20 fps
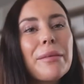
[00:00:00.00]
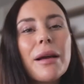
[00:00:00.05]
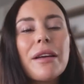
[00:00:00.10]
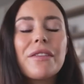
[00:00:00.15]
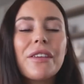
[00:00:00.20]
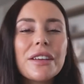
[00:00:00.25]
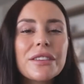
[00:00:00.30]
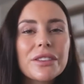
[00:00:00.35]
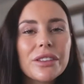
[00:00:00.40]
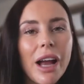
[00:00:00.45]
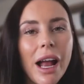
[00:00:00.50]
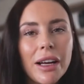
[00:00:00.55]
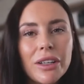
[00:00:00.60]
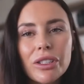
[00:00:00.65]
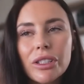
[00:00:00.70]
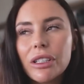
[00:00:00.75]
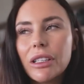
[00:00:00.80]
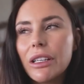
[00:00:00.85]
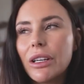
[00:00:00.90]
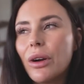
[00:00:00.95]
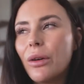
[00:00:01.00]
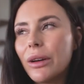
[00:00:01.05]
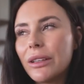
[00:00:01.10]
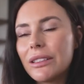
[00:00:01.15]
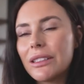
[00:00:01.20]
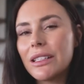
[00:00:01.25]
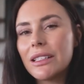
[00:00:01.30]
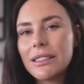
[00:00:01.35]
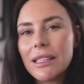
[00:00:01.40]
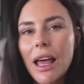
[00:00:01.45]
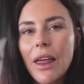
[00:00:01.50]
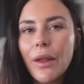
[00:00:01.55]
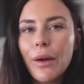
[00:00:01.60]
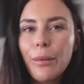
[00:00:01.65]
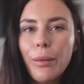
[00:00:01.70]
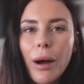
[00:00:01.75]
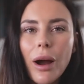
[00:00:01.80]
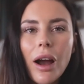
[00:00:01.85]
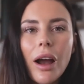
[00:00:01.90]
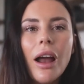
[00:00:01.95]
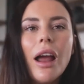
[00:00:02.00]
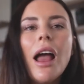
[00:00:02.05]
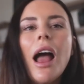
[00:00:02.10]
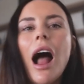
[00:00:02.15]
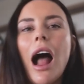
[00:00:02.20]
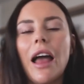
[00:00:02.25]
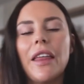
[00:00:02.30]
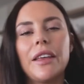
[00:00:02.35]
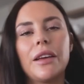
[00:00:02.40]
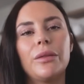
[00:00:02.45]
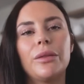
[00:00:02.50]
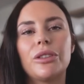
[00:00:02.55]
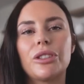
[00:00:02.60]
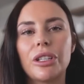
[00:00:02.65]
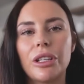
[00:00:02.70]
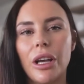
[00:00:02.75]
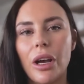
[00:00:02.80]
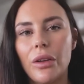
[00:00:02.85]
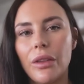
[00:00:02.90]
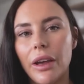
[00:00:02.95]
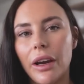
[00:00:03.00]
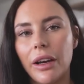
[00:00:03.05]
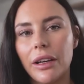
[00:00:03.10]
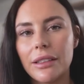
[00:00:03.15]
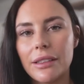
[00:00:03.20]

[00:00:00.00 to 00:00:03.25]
my friends are actually going to this other bar. I think we should go there